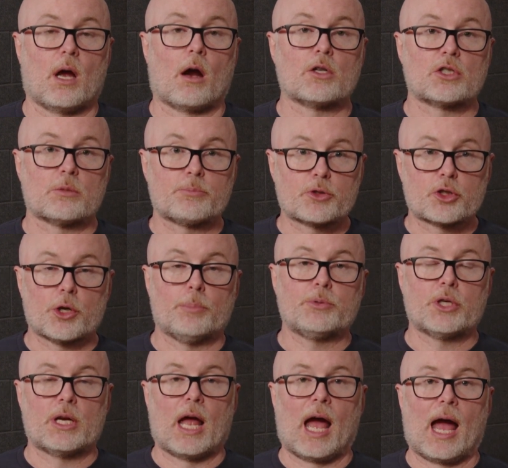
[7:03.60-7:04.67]
Our
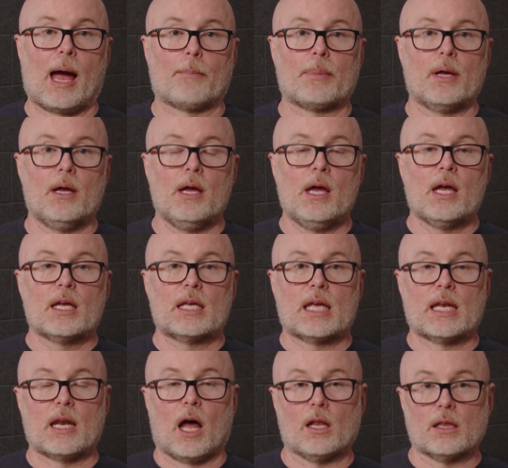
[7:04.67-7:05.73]
subscription app
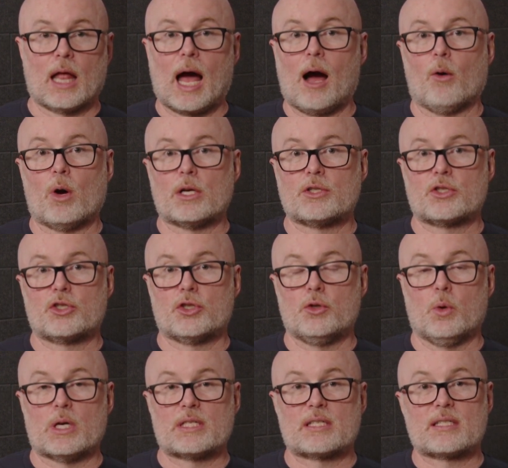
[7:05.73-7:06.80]
can allow us to
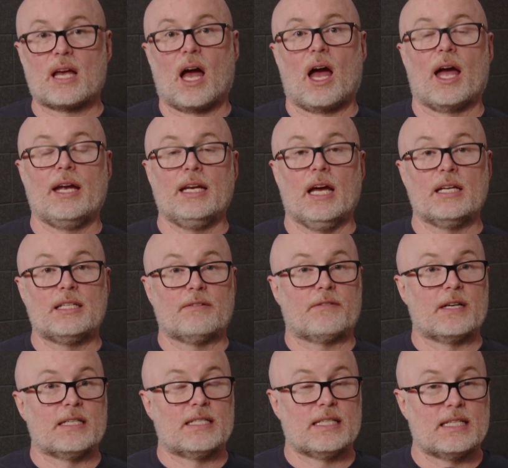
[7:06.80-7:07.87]
assign a
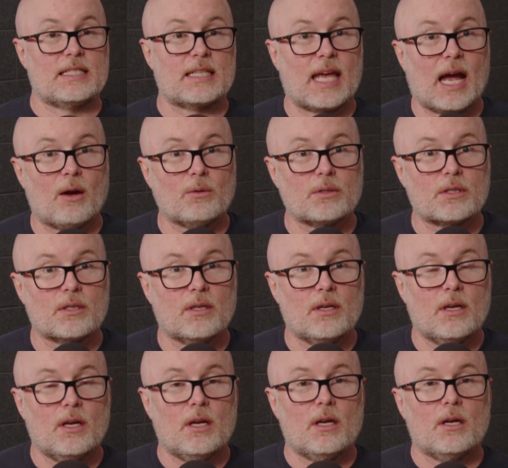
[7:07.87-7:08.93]
different discount
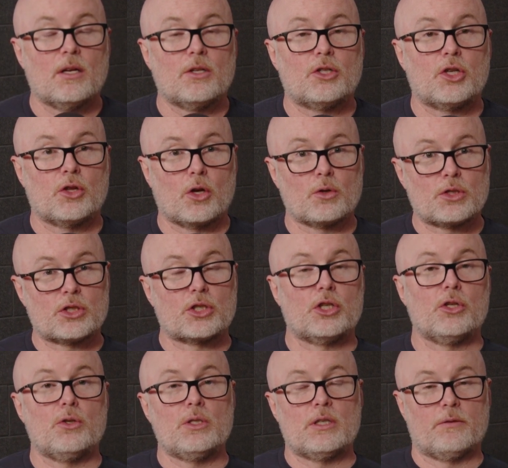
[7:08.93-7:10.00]
to those
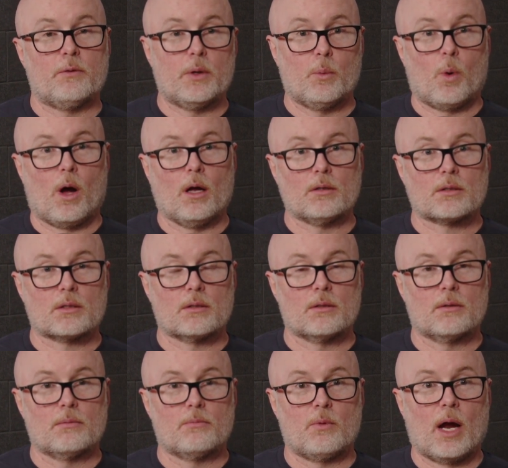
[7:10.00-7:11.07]
SKUs if we want,
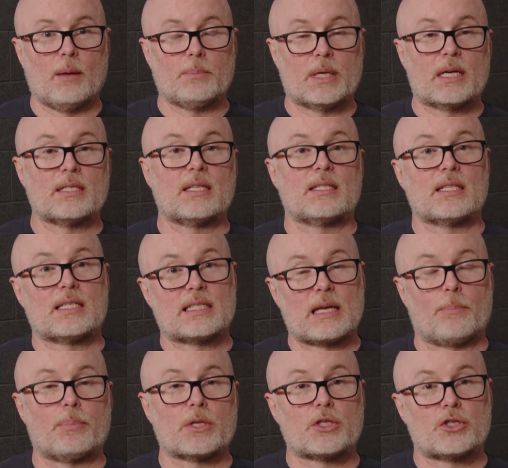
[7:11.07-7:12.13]
right? Because it's a
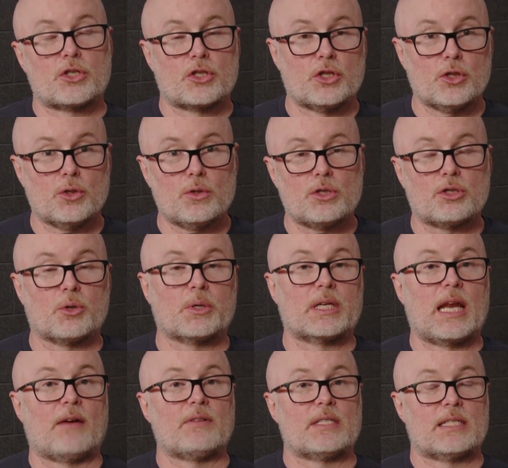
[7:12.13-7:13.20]
separate SKU, so it can
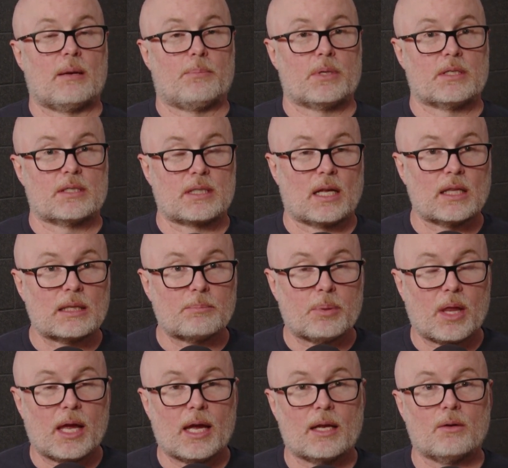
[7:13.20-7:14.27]
have a separate selling
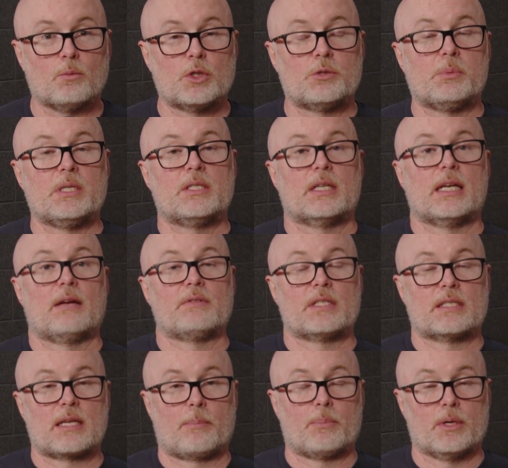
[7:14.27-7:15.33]
plan, which means it can have a
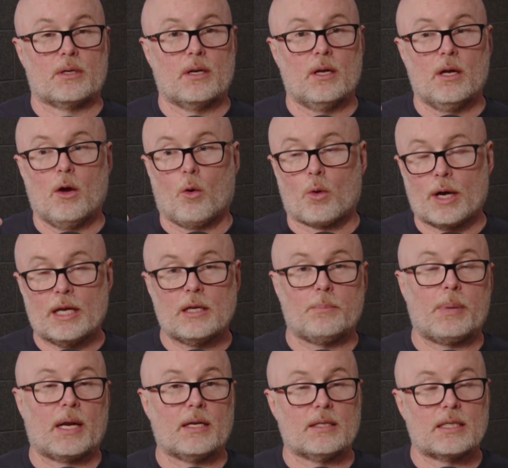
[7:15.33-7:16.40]
separate or
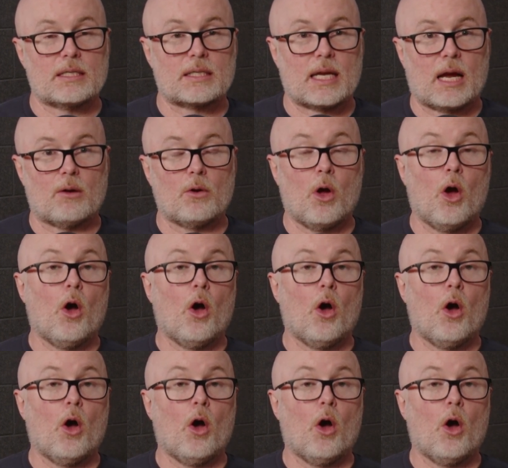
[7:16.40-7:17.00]
independent discount.